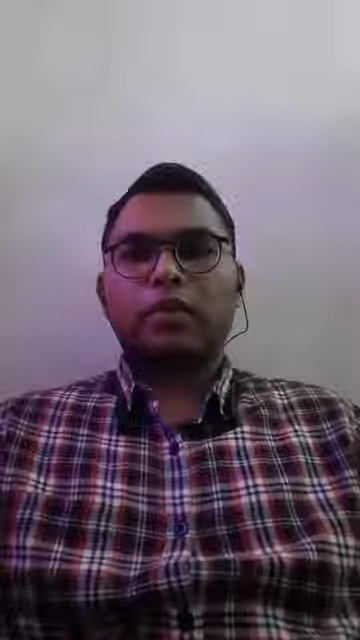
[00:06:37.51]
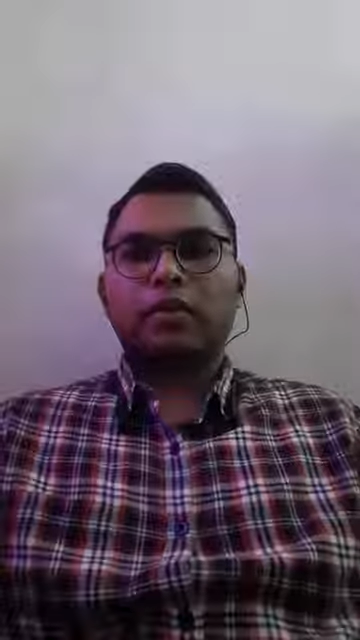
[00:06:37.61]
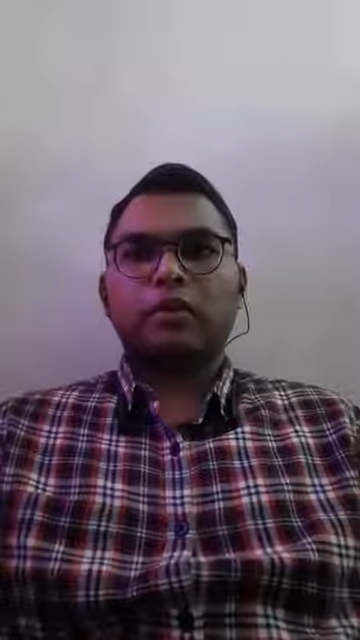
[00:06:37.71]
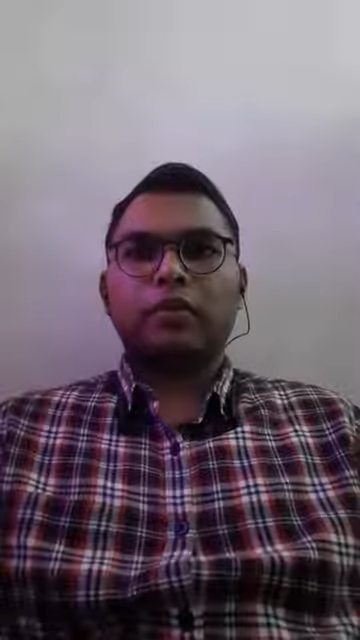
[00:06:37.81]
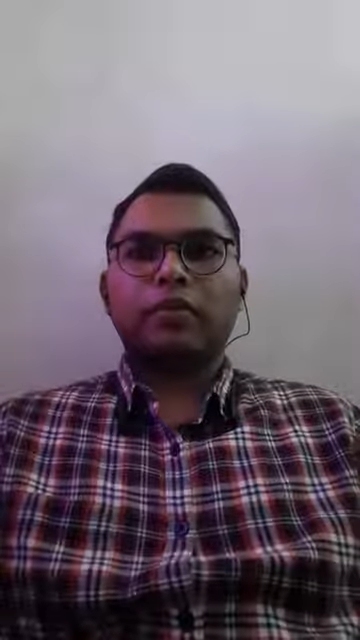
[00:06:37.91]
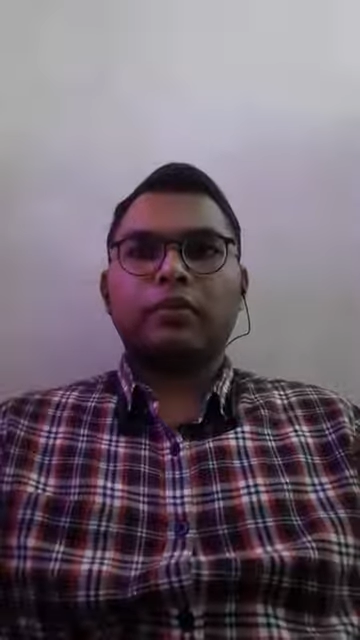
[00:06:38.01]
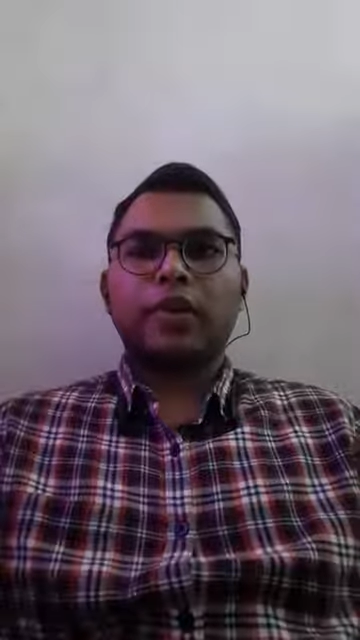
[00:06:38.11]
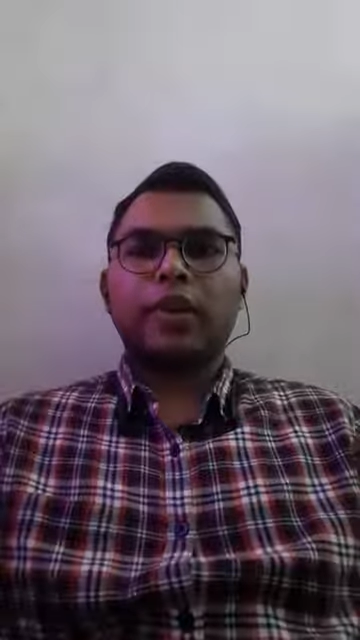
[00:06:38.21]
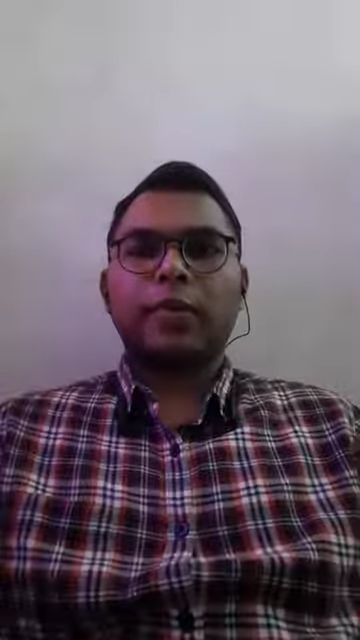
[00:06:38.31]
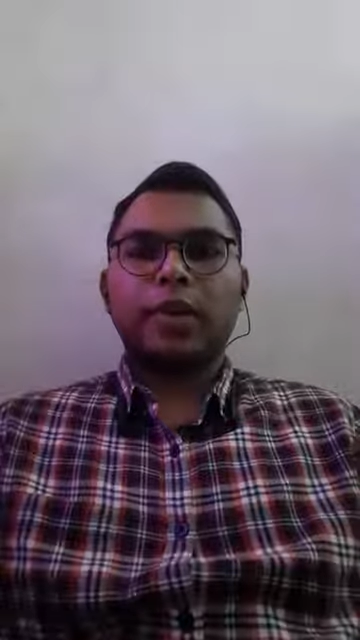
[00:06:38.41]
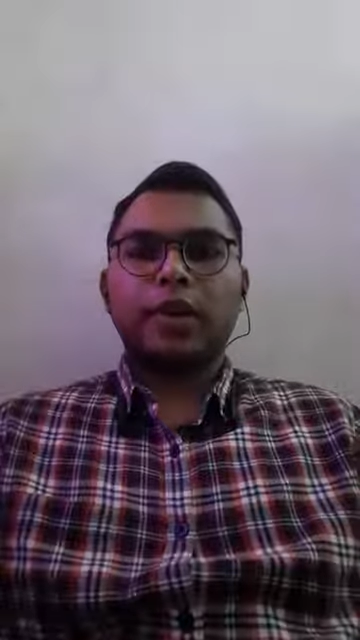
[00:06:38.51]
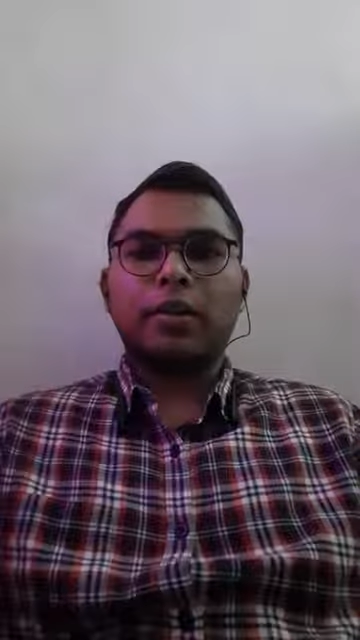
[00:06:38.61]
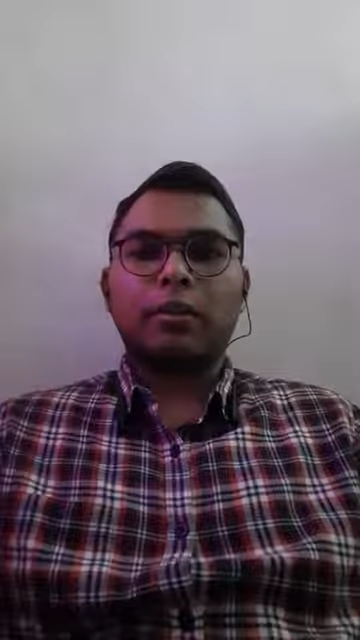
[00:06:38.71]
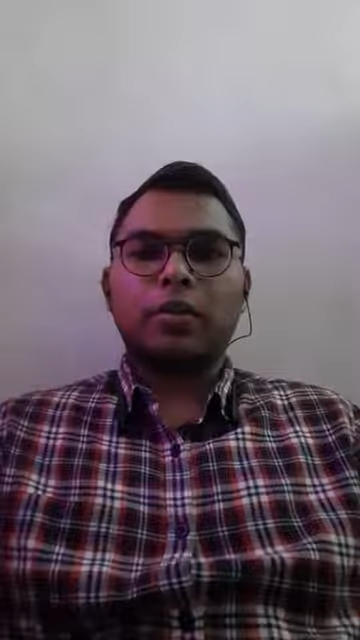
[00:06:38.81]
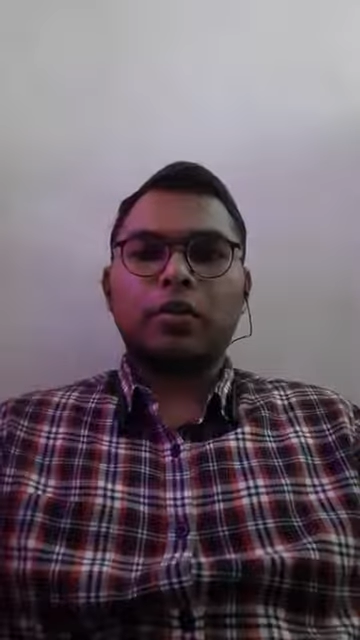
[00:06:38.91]
a variable
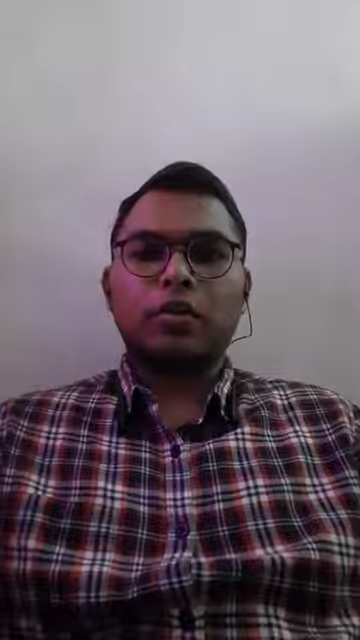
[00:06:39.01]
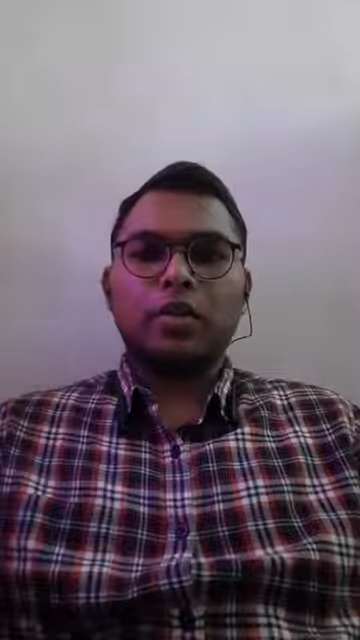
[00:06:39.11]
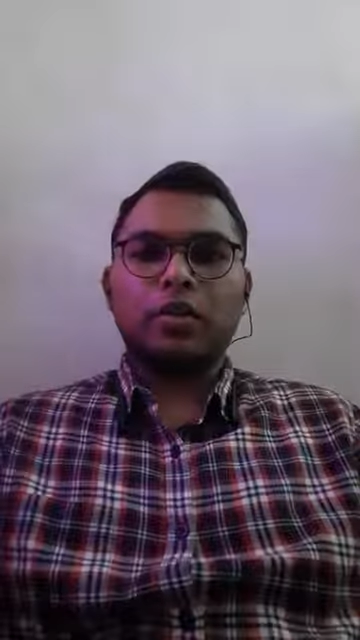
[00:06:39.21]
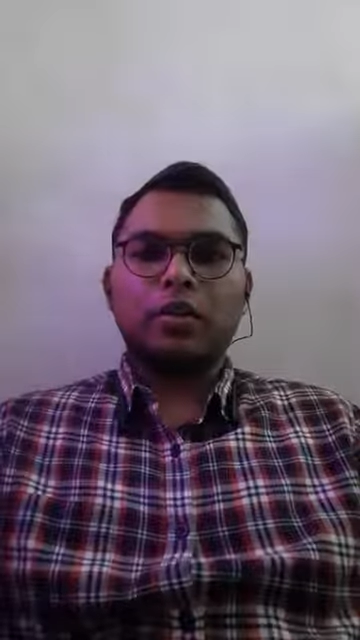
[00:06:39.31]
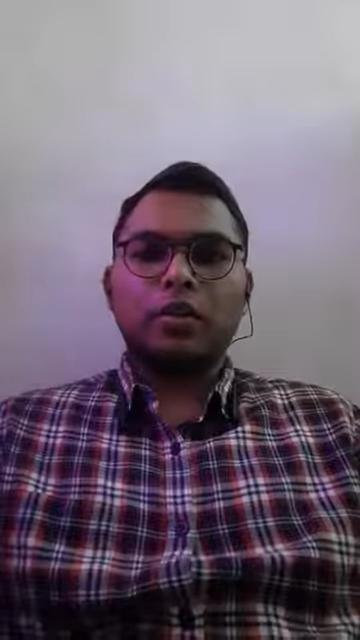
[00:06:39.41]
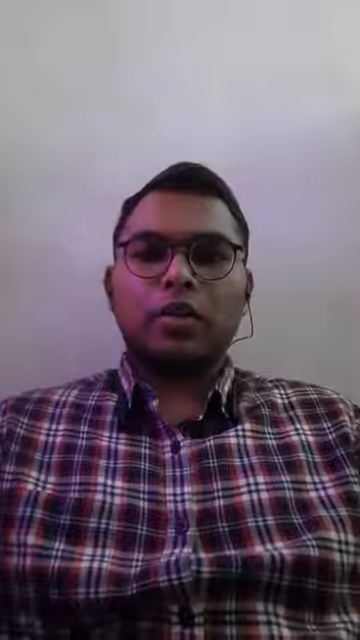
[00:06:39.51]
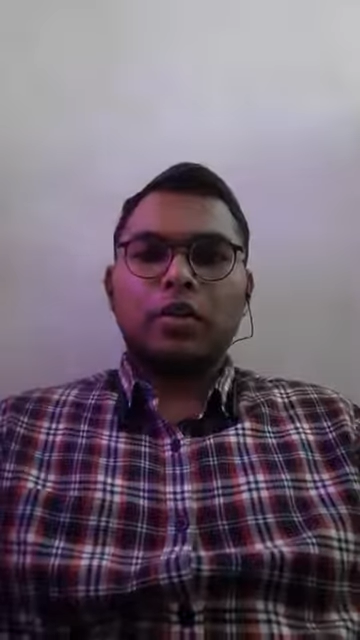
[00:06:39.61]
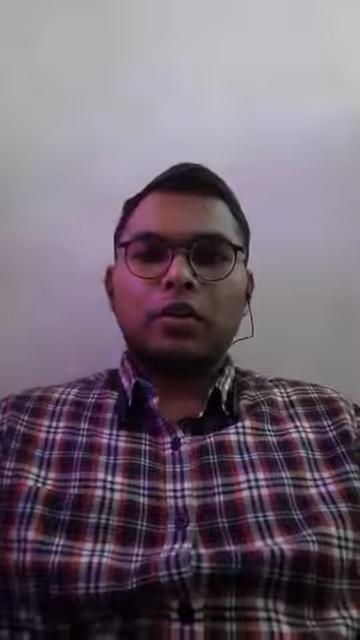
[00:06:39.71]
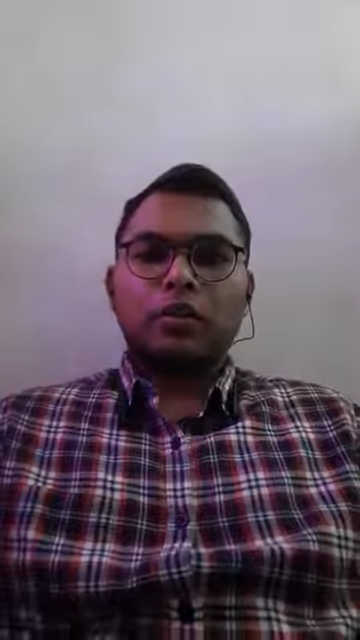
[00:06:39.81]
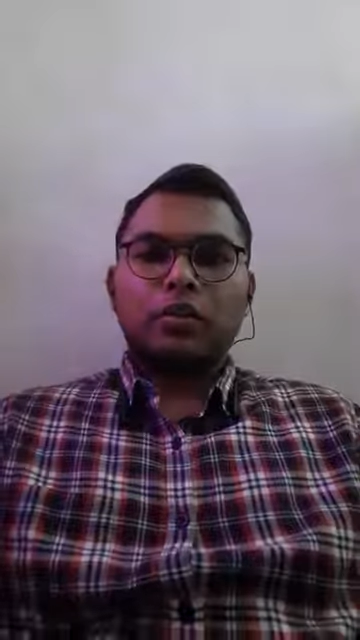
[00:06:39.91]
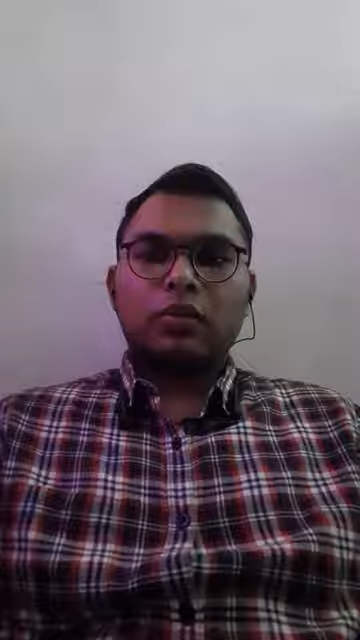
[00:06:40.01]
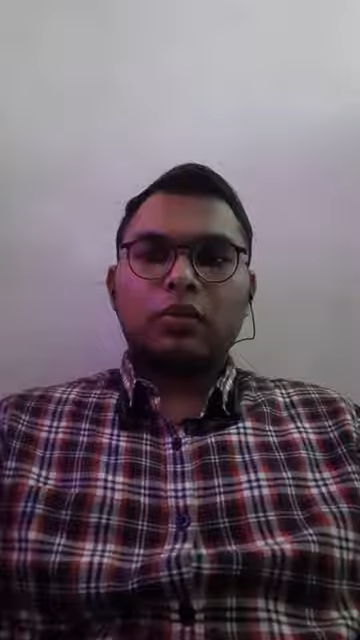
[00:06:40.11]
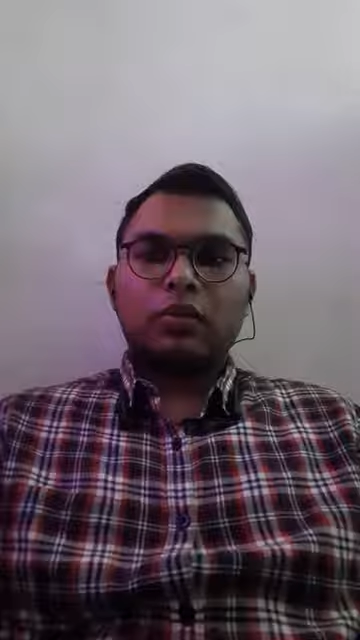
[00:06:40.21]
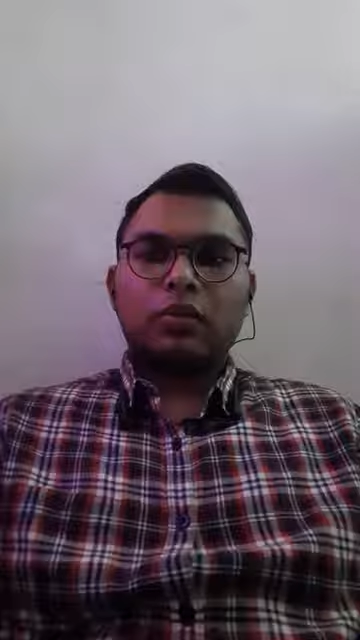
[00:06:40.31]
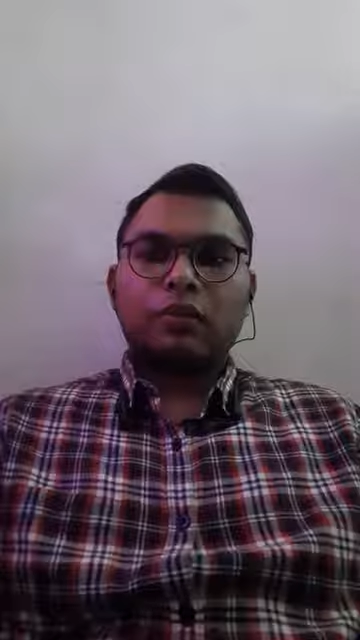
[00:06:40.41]
name. Okay,
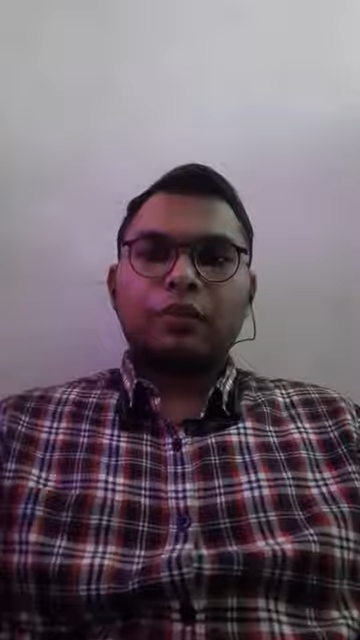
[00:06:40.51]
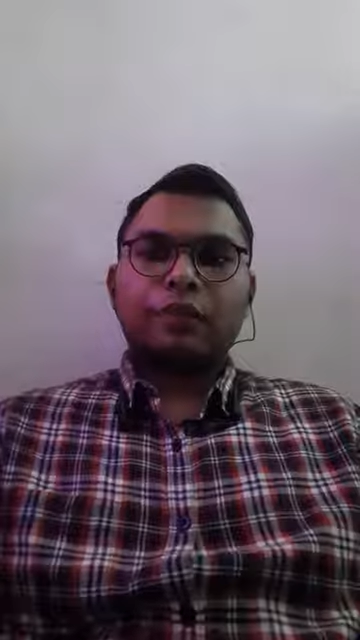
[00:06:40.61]
so